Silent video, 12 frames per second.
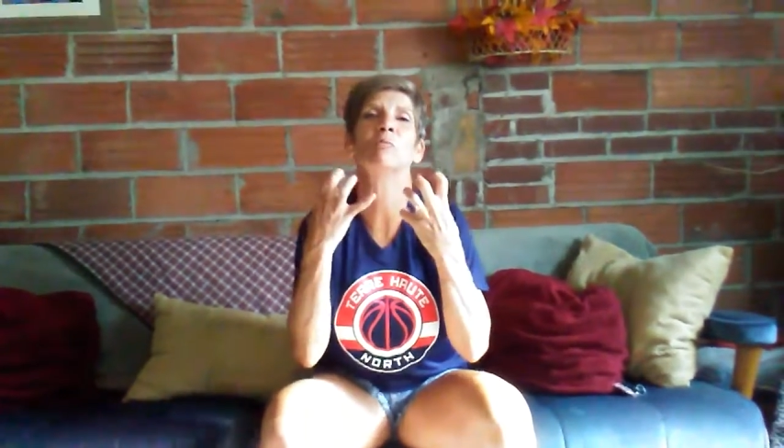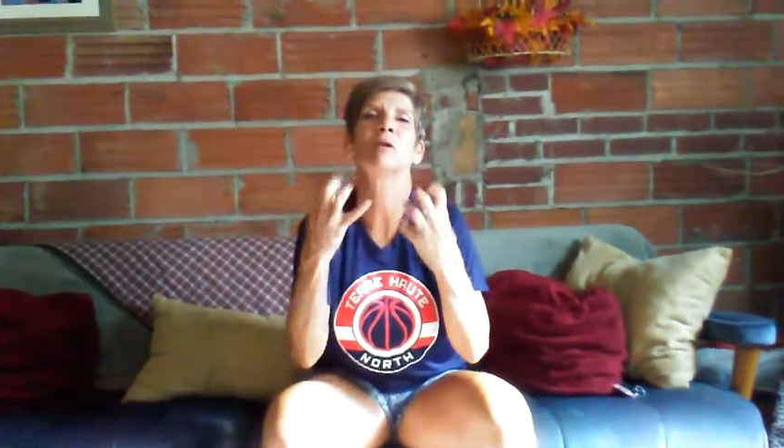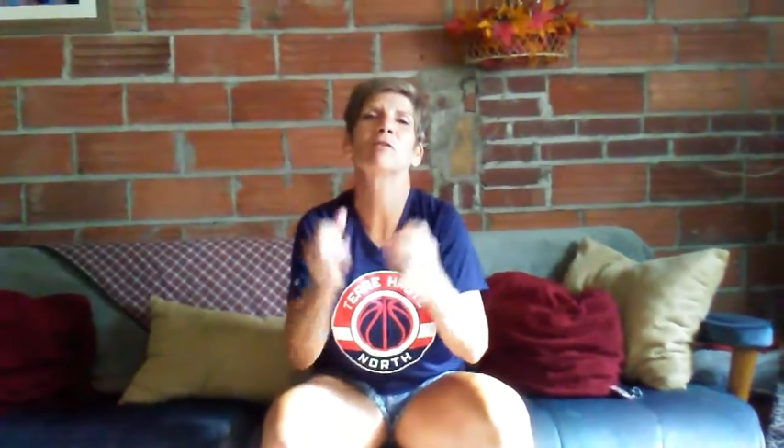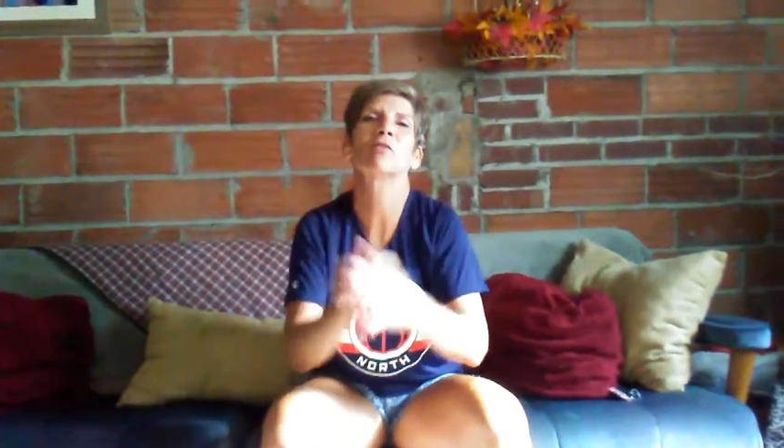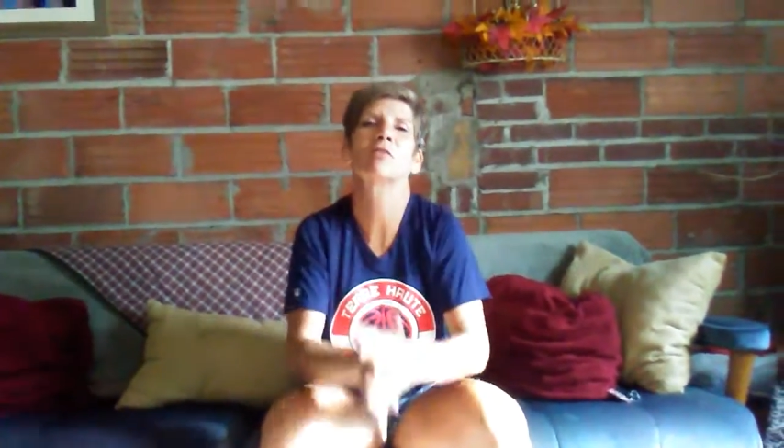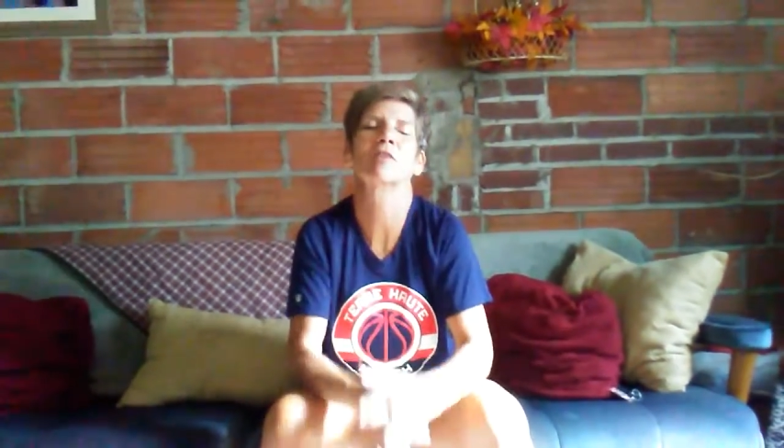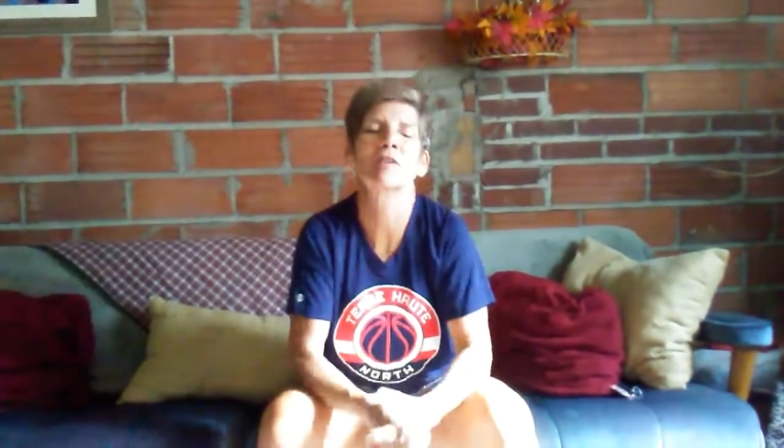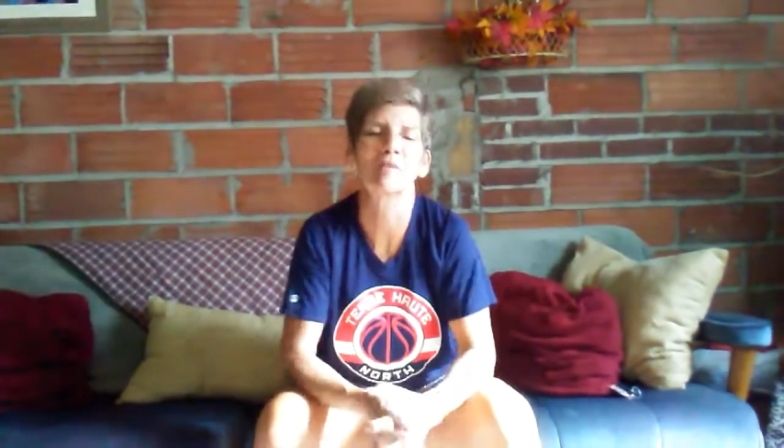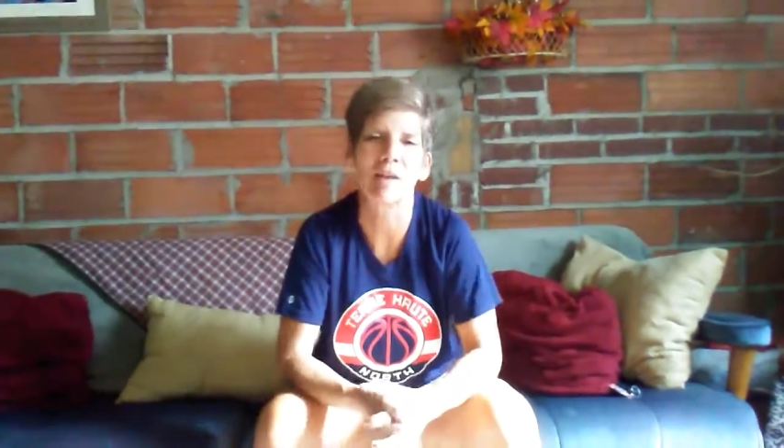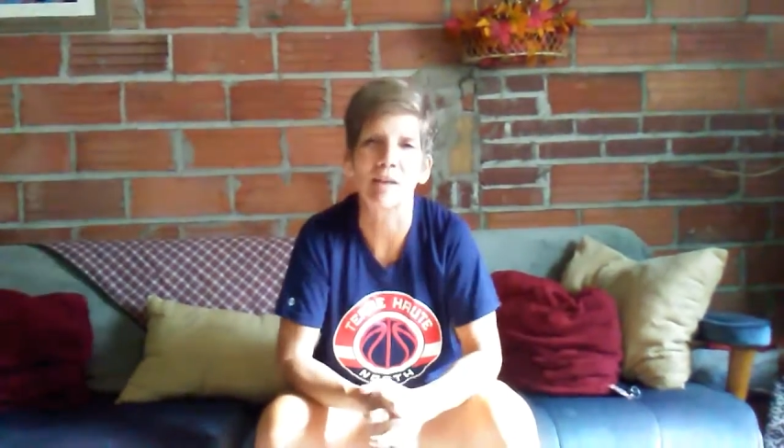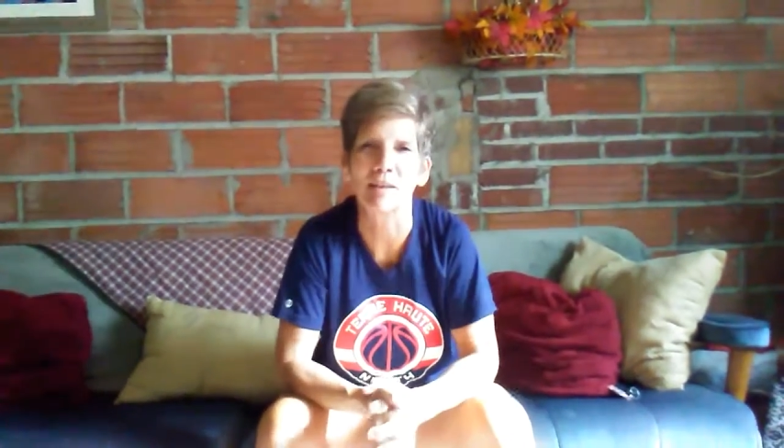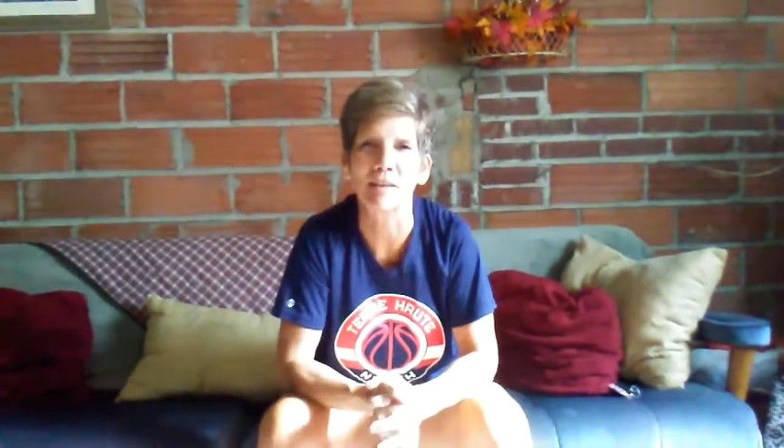muscles
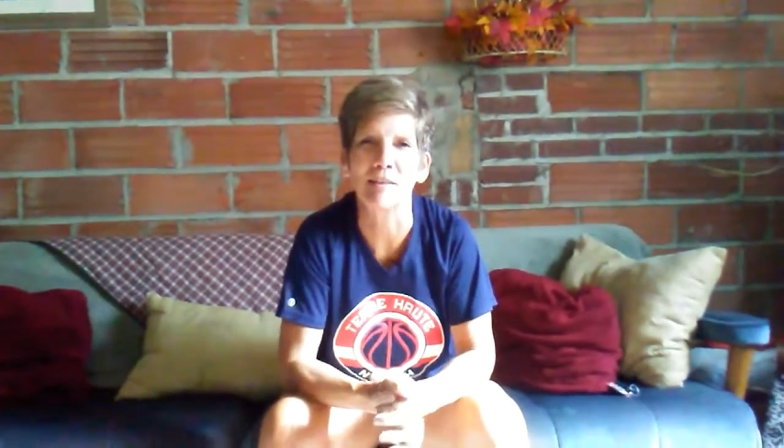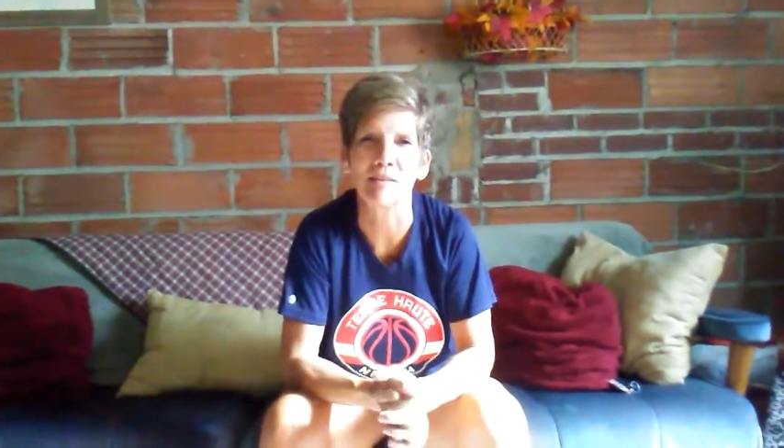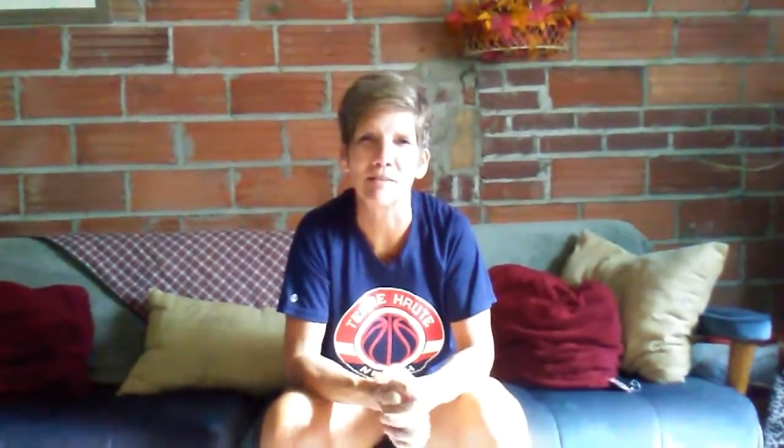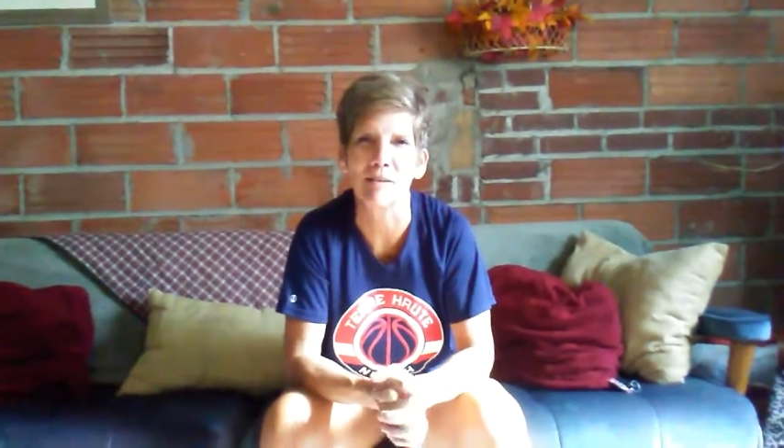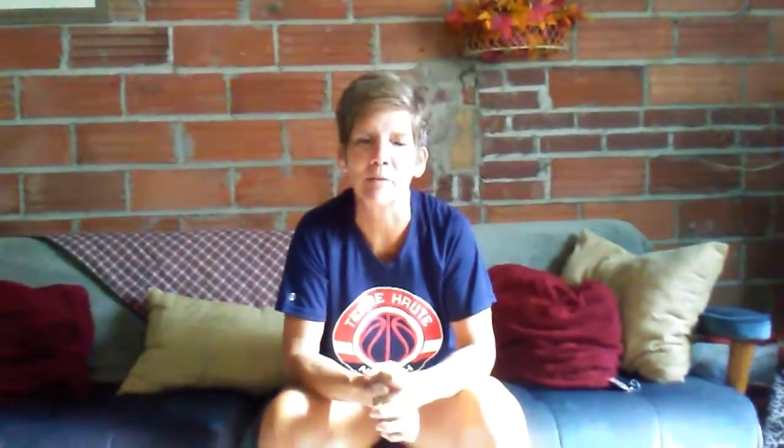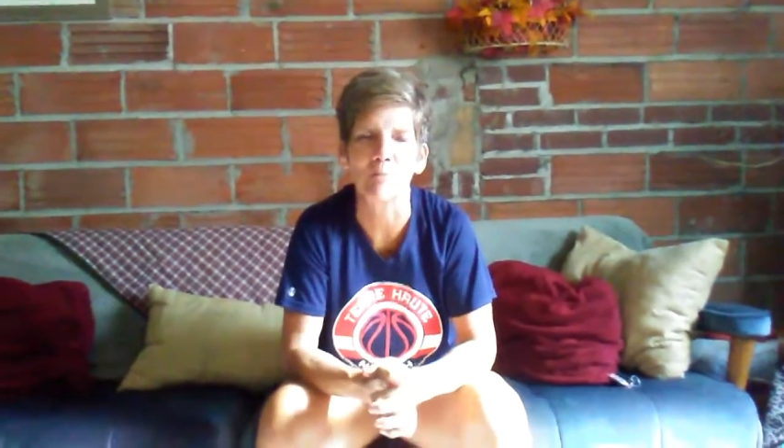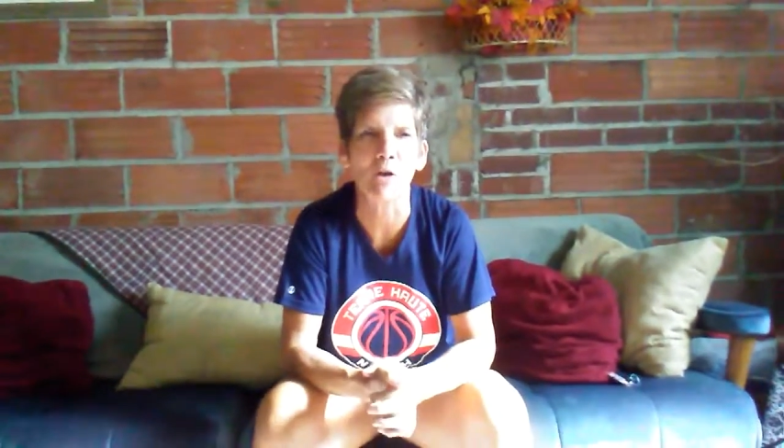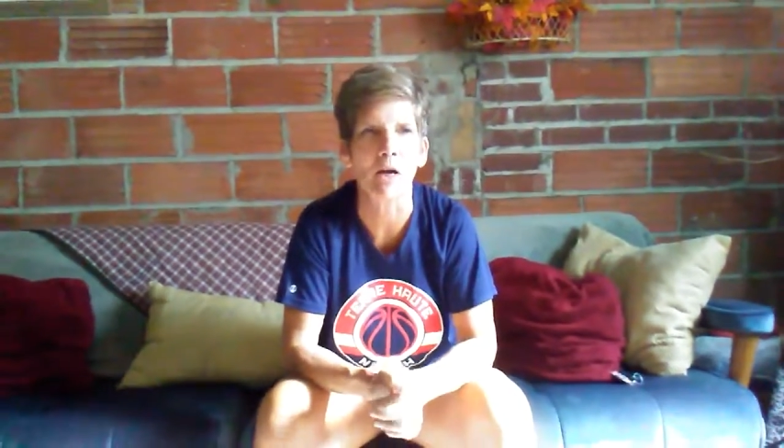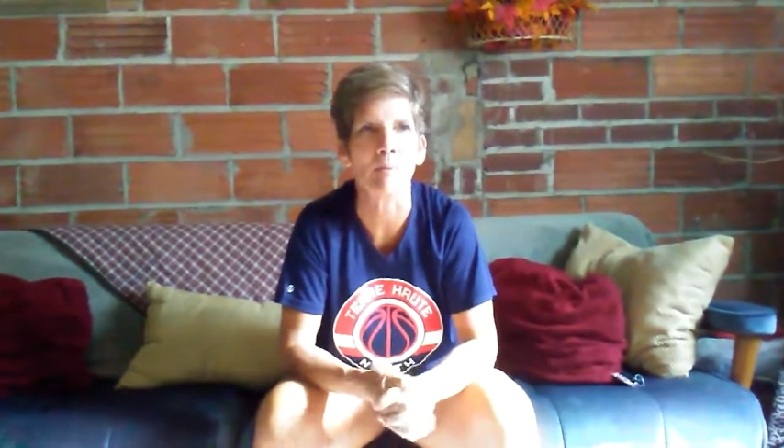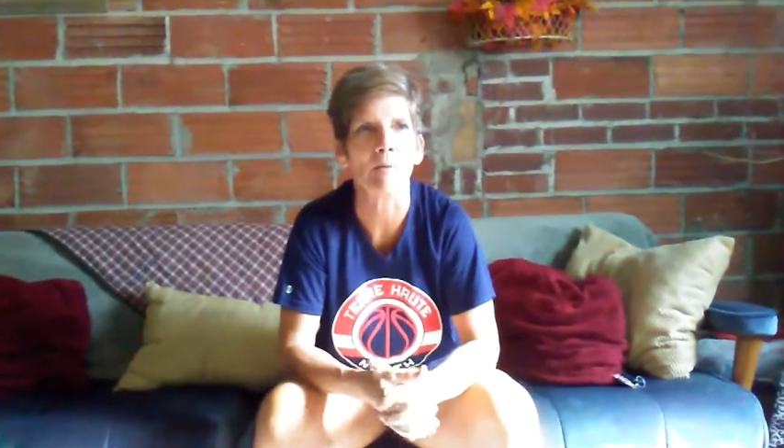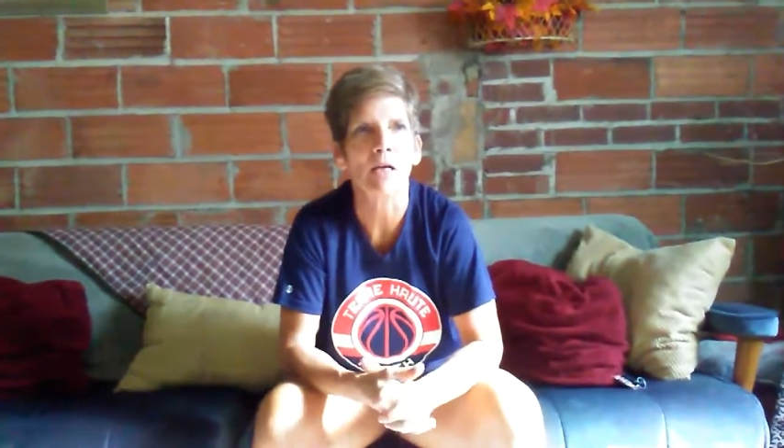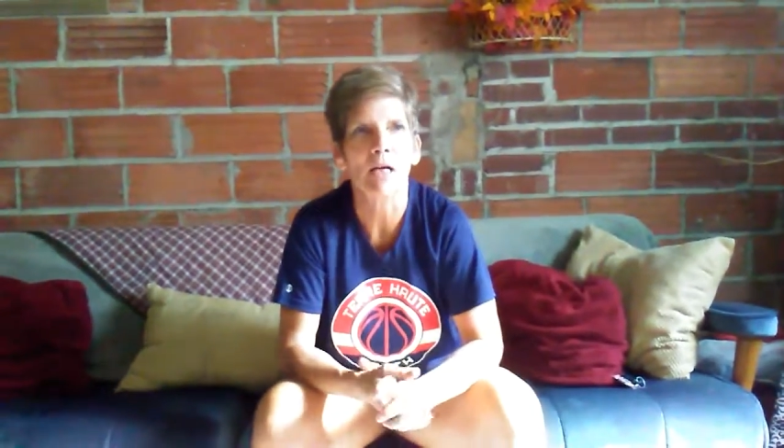excited at the same time.